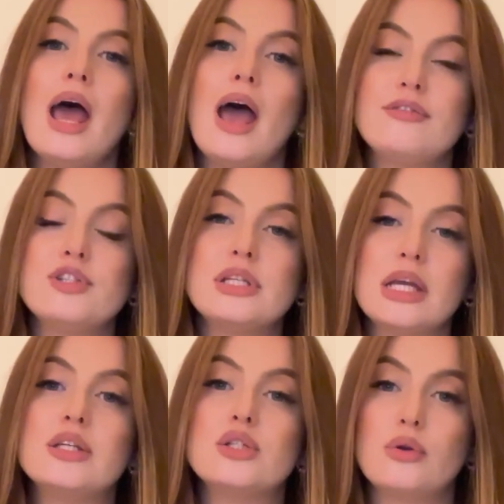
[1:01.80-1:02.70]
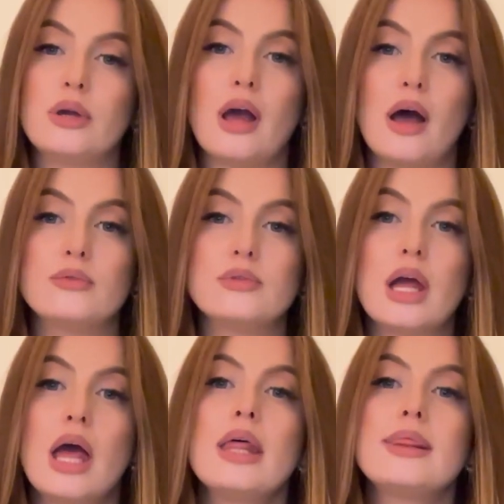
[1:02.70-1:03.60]
have to take into account.
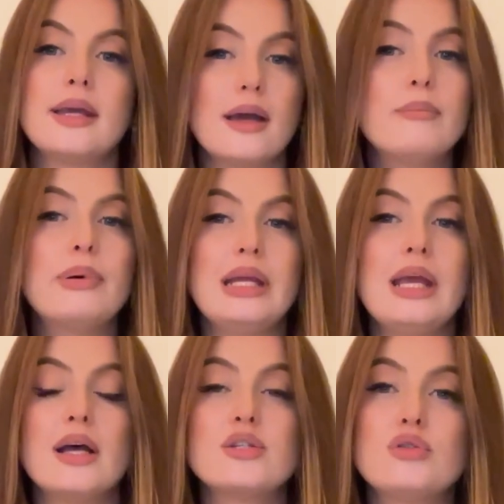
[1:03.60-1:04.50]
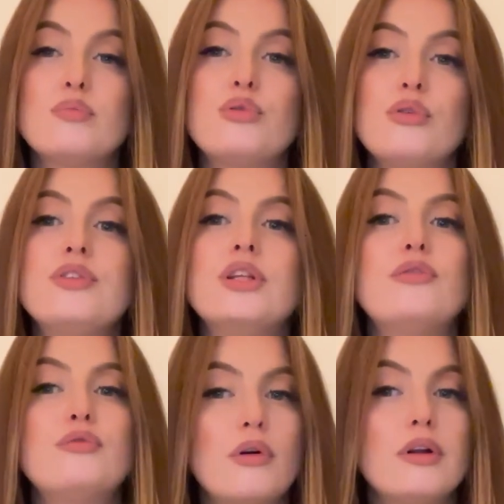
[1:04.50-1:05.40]
The company has to prove that a
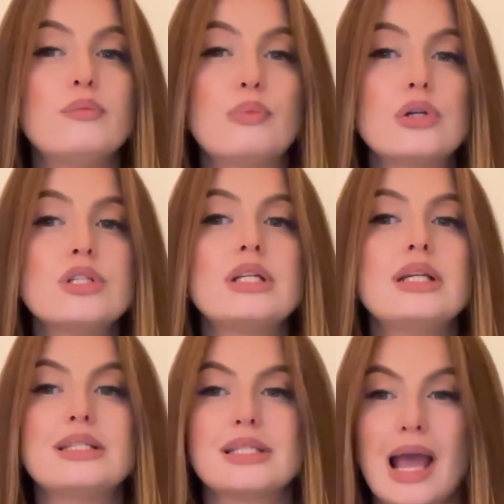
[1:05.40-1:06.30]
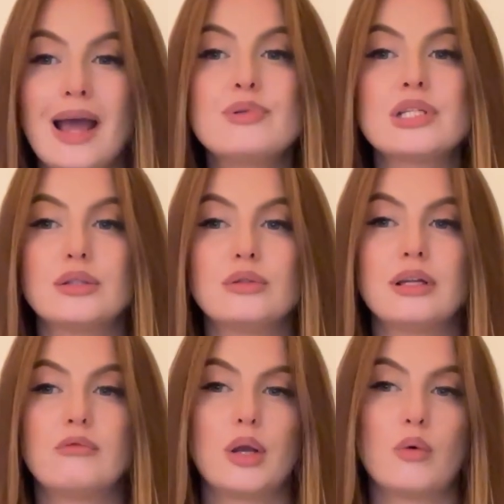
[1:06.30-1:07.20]
foreign person is
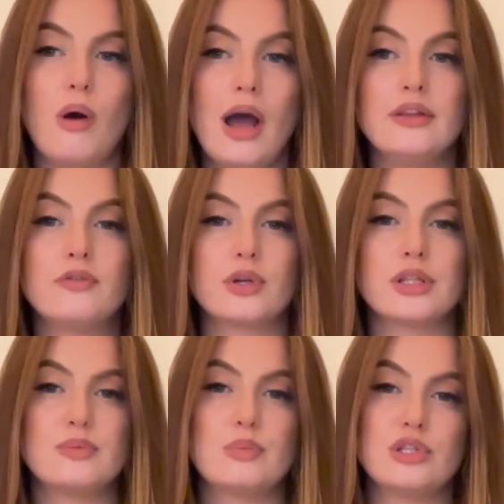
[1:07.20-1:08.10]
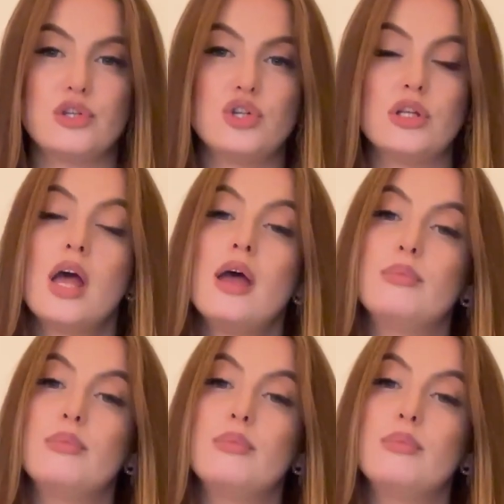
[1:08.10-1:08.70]
absolutely required for this position,